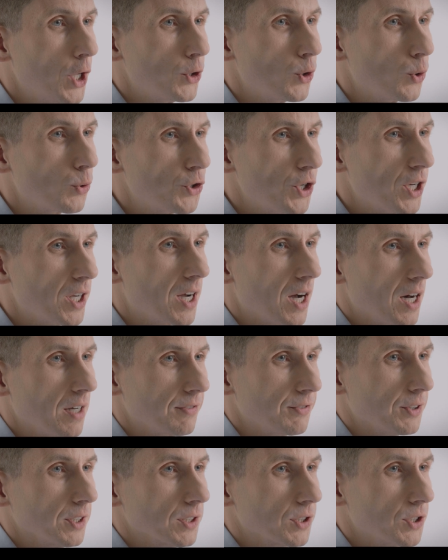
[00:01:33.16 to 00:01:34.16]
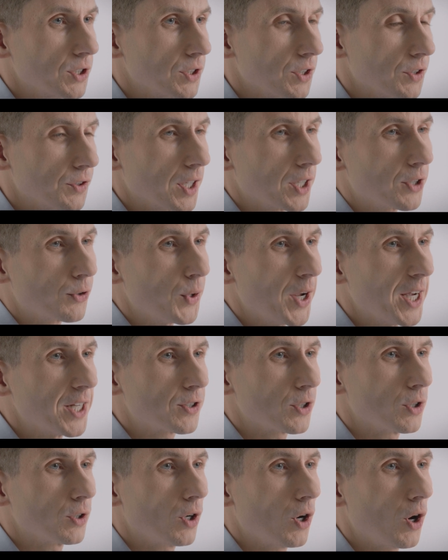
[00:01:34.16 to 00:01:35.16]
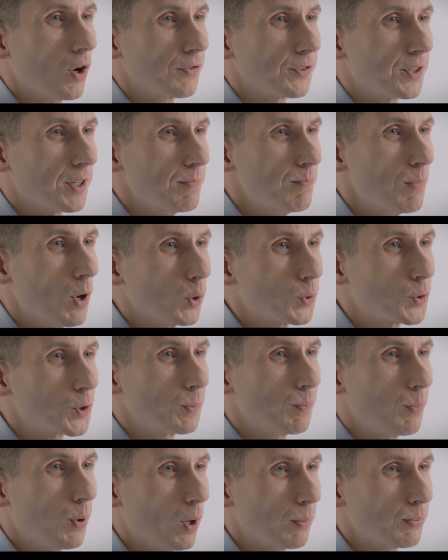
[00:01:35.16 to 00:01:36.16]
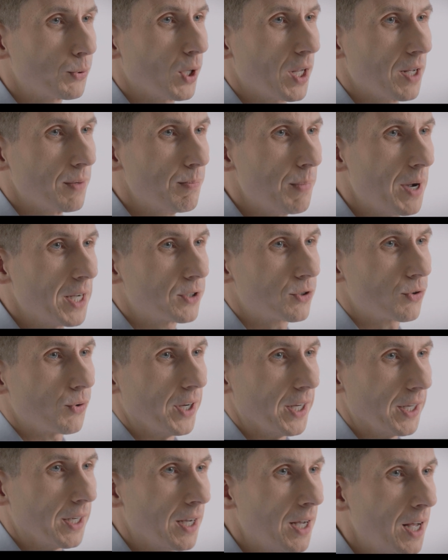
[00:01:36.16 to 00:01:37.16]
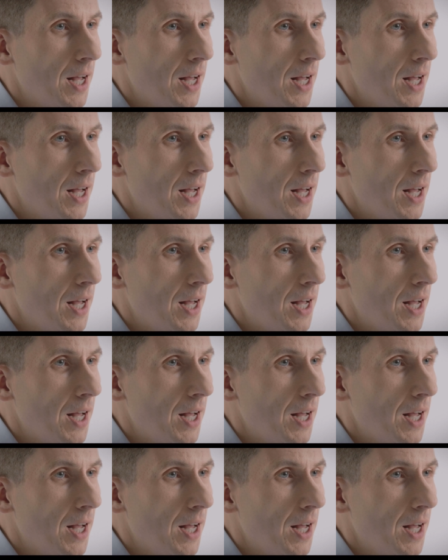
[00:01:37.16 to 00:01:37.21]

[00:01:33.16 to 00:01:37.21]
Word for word: Eugene Garfield, the creator of the most popular metric